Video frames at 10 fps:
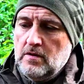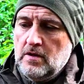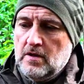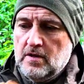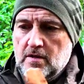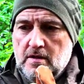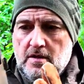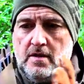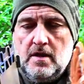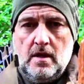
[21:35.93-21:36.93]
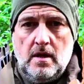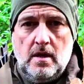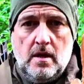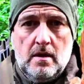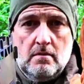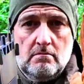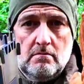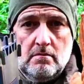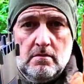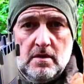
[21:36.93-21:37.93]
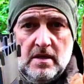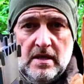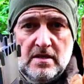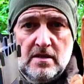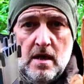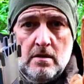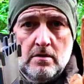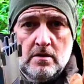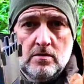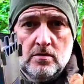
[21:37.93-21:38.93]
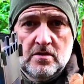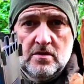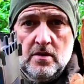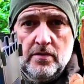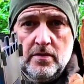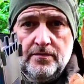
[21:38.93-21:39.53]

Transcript: that it gets narrower towards the top.